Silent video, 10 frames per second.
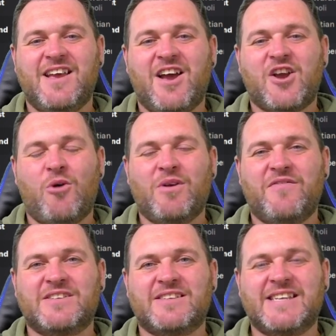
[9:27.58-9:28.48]
a goal
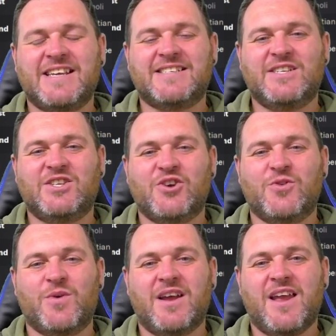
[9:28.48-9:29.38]
difference of
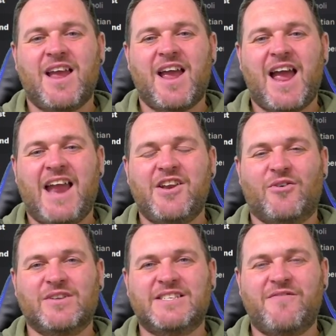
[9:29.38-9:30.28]
62, and
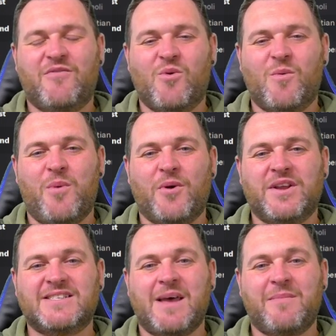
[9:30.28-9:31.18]
94
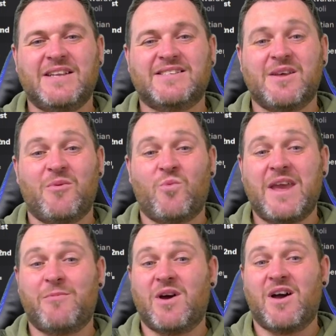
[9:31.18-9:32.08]
points. That means that
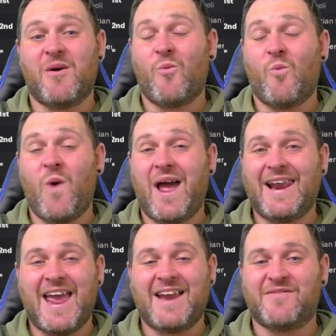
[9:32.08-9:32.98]
we were well
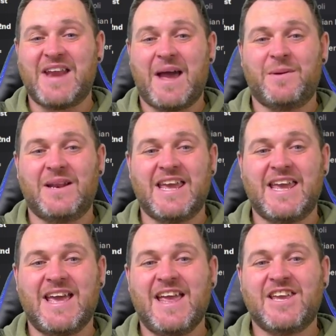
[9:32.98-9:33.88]
ahead of Napoli,
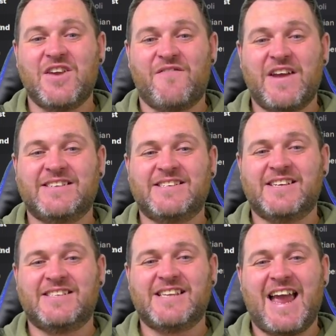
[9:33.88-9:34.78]

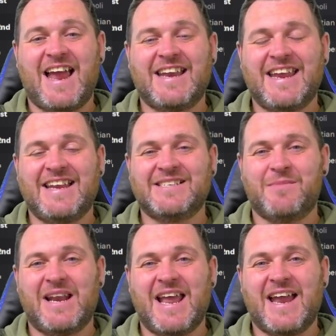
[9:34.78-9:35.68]
Juventus and Inter
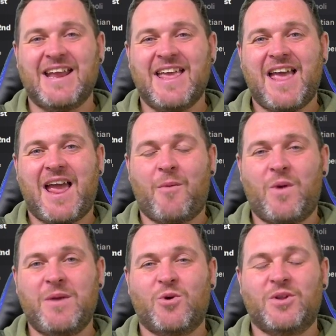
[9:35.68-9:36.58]
Milan, and
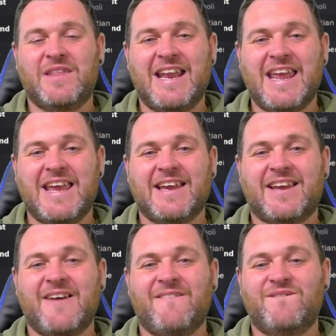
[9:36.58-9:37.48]
we won the league
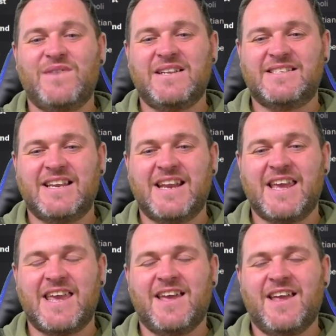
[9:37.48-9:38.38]

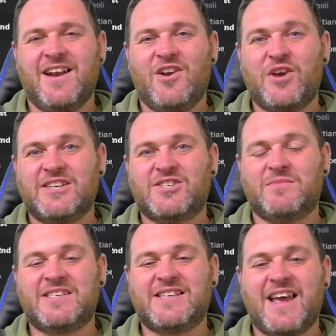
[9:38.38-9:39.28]
convincingly. Looking at some
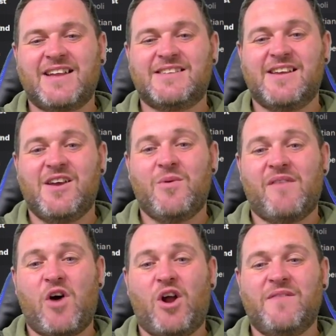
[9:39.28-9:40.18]
stats, we
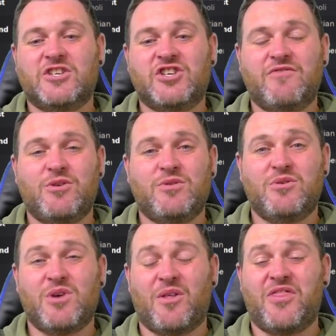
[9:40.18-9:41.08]
have Oliver Giroud,
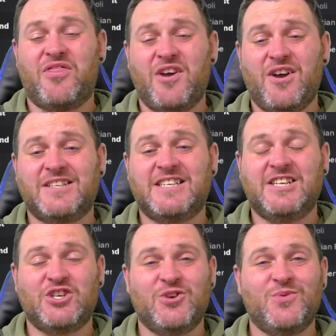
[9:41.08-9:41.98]
who got
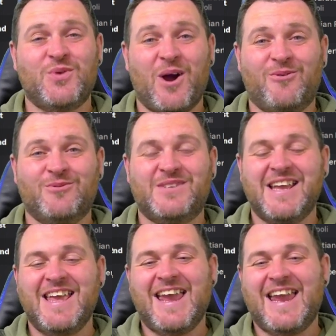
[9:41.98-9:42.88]
32 goals
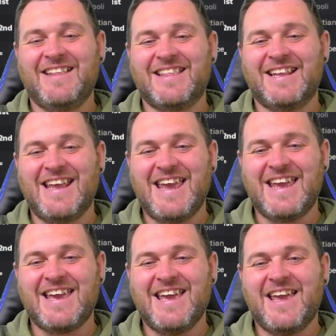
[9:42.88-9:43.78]
in the
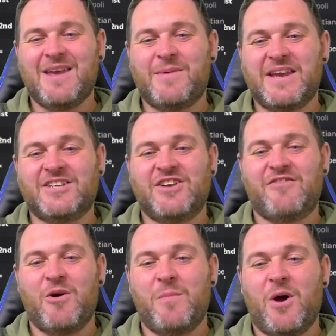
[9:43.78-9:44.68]
league. He beat
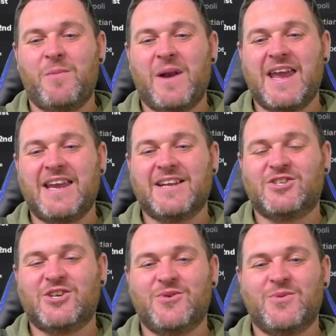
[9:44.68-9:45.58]
Ciro Immobile
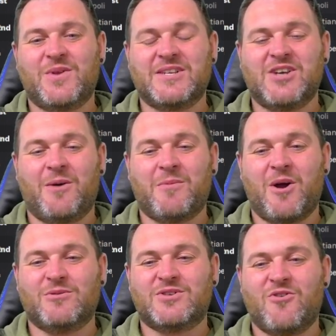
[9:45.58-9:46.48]
to the top
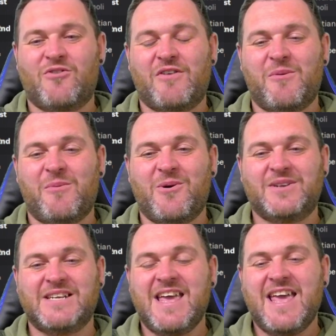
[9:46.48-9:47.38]
goal scorer
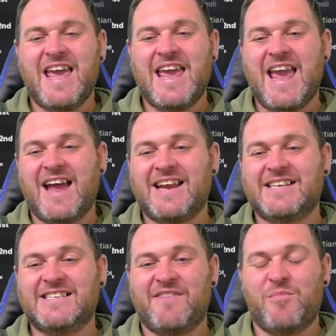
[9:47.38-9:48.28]
award. He had a
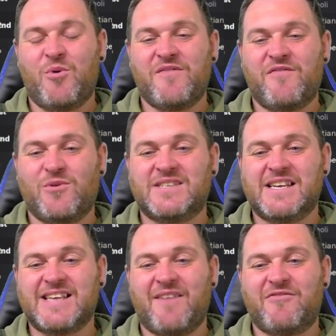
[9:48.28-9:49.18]

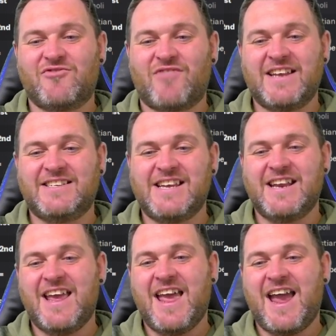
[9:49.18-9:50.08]
7.46 average rating,
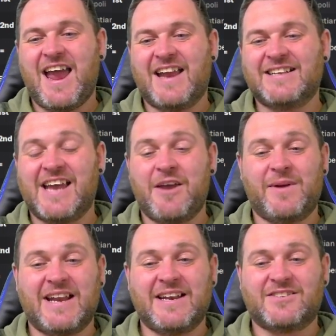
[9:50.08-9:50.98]
and Teo
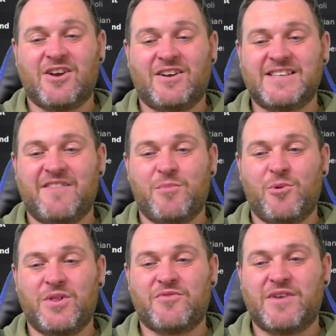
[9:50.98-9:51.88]
Hernandez got a
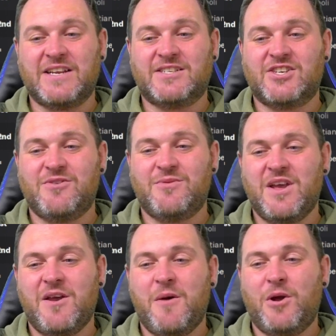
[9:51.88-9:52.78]
7.32.
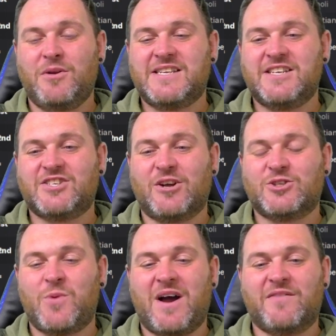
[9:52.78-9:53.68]
Pulisic got
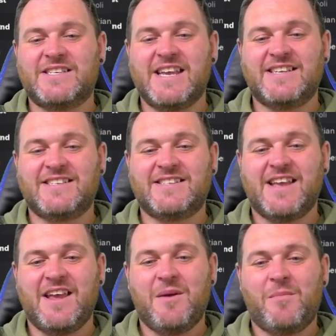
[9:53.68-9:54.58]
12 assists.
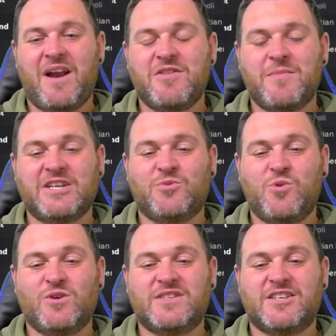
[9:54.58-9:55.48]
Player of the Match
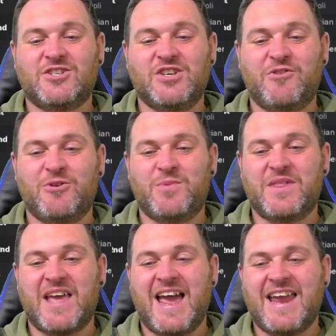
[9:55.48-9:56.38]
awards, Giroud with
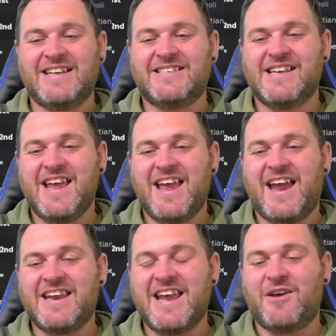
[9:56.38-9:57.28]
8.
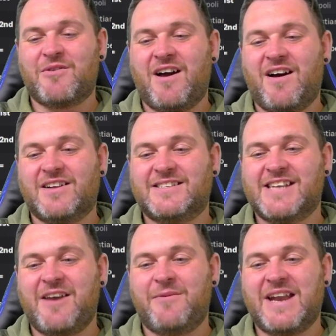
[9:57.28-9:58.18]
And yellow cards,
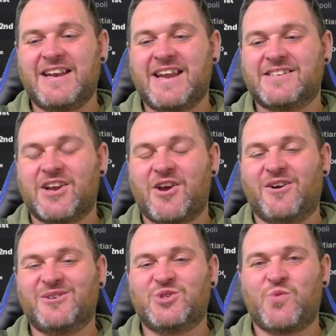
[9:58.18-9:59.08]
Teo Hernandez
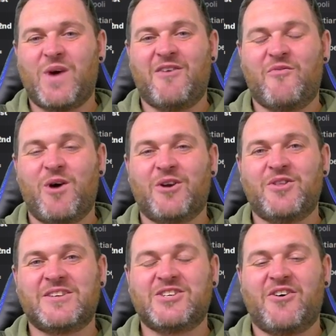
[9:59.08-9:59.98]
got 12. One
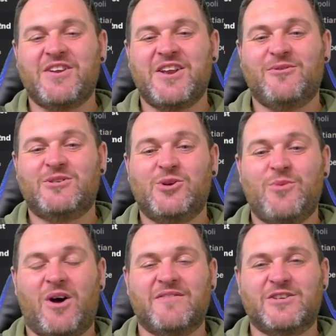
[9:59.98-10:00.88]
other side note to
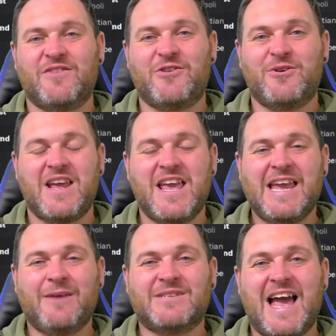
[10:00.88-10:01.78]
Oliver Giroud,
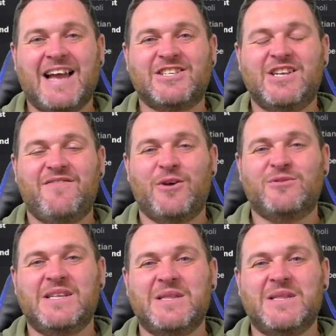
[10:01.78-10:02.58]
he was actually voted the